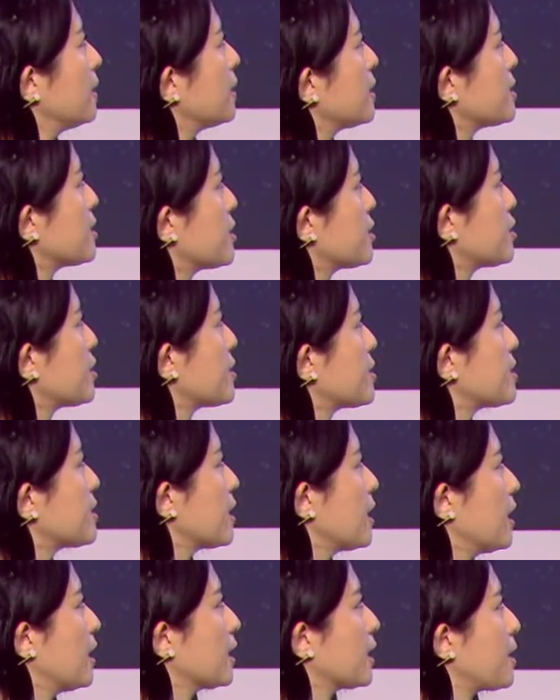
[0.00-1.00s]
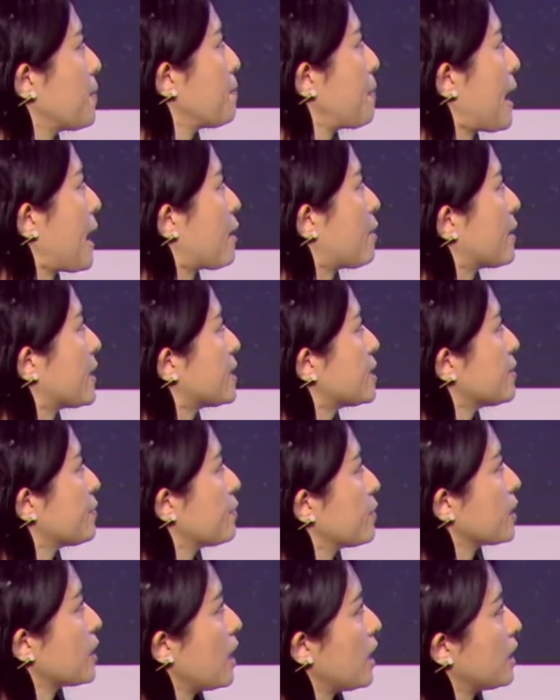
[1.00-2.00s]
this is just comparing
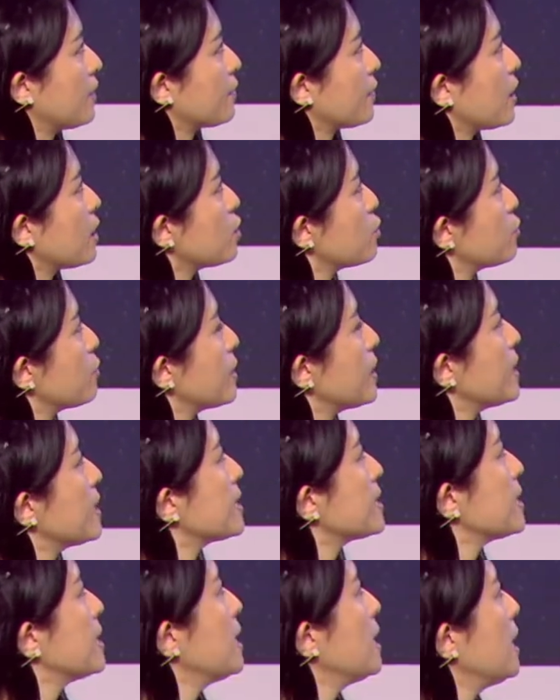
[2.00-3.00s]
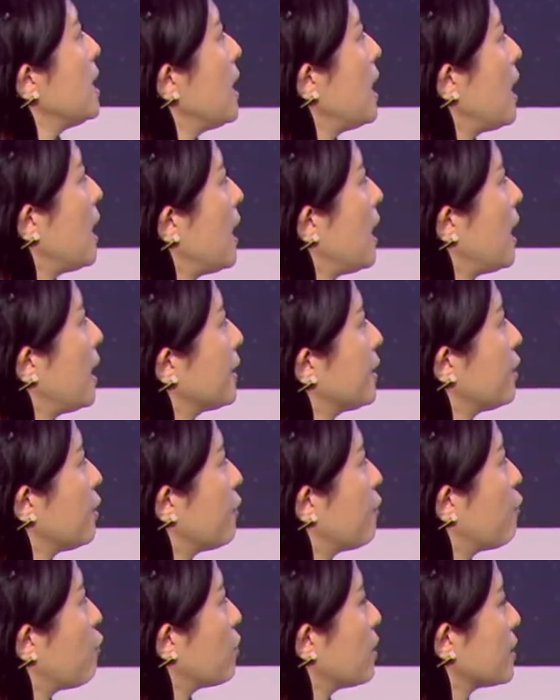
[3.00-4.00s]
different kind of countries.
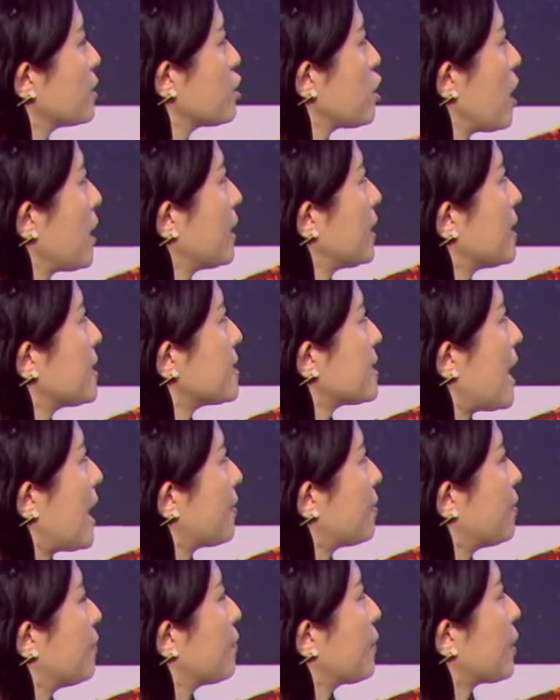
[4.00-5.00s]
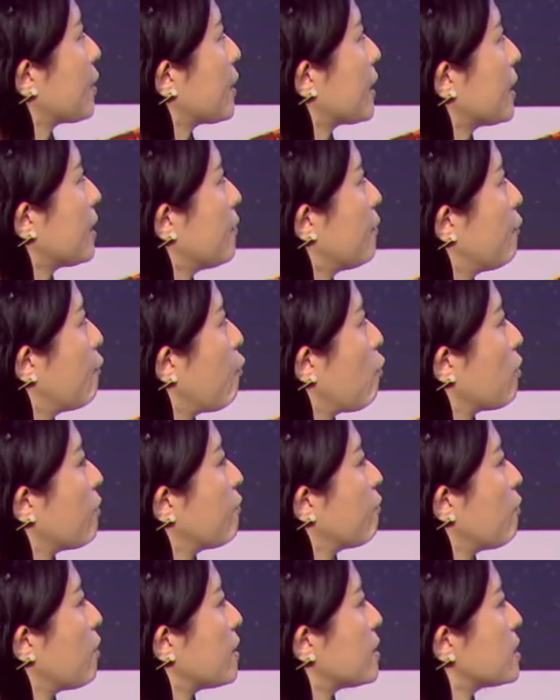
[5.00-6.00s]
China is at the very
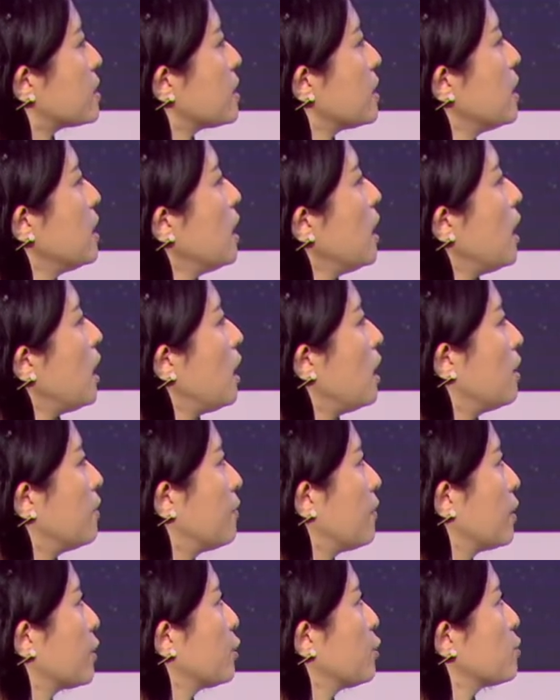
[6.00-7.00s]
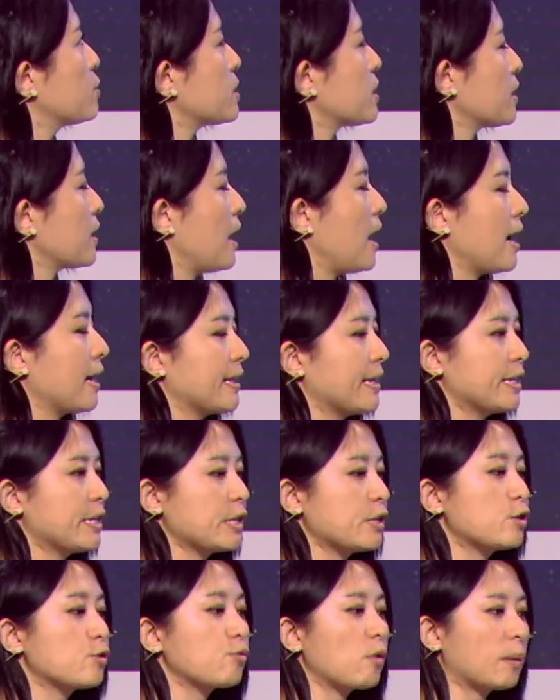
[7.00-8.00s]
forefront of using highly
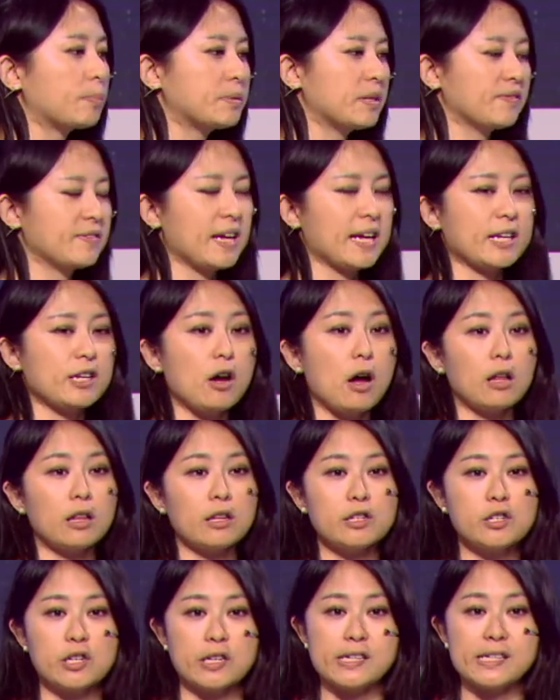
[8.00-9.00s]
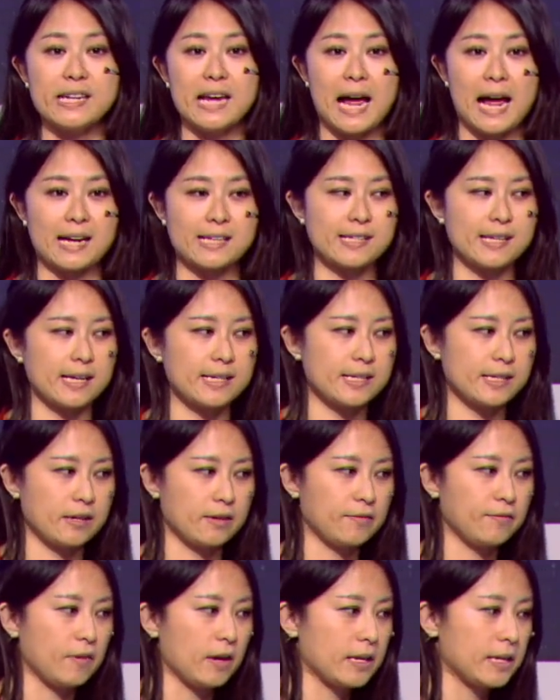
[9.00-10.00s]
disruptive technologies to access
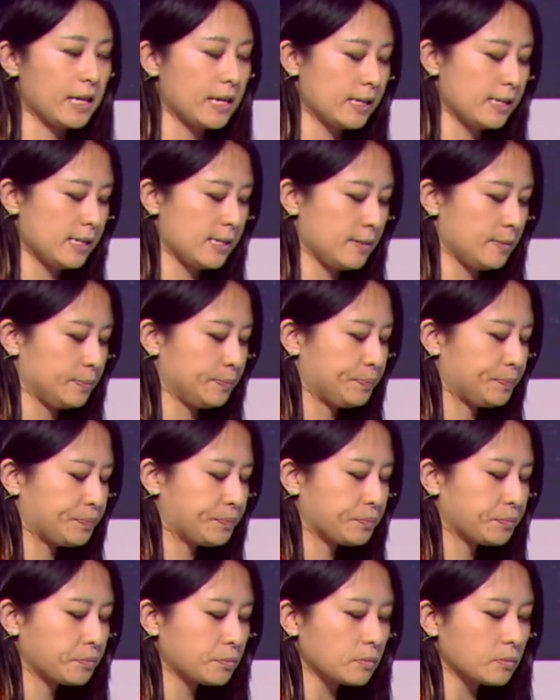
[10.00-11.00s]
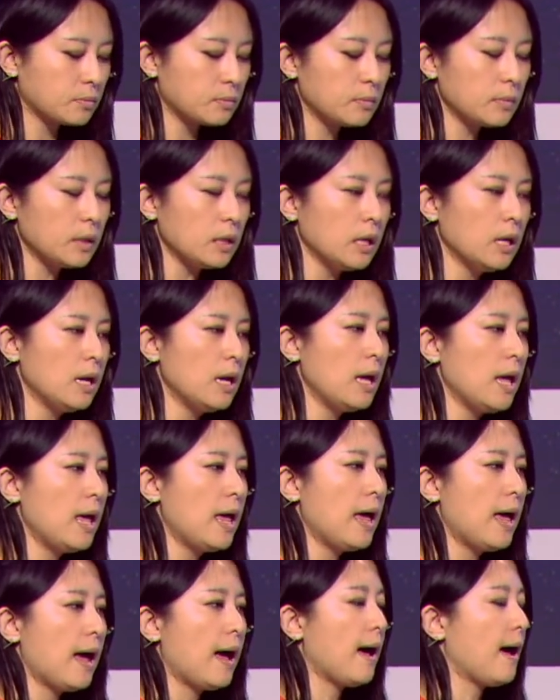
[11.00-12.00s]
their finance.
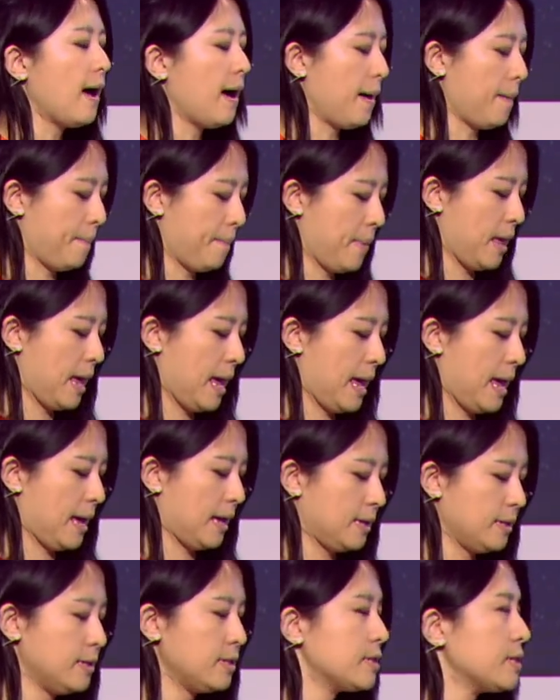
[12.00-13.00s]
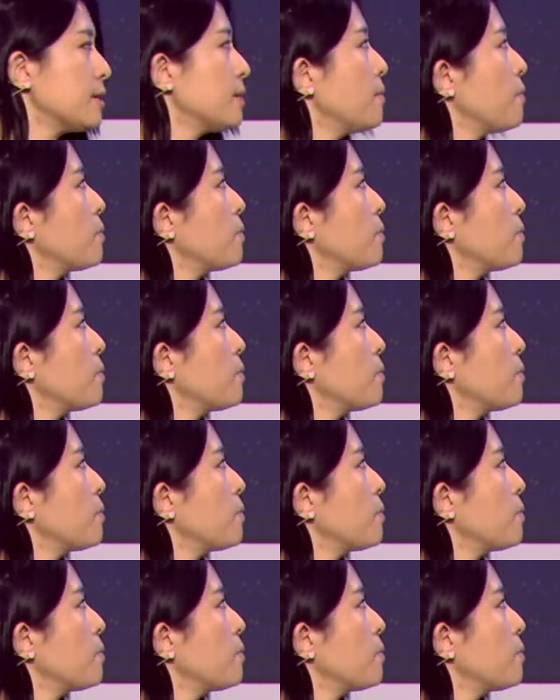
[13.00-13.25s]
And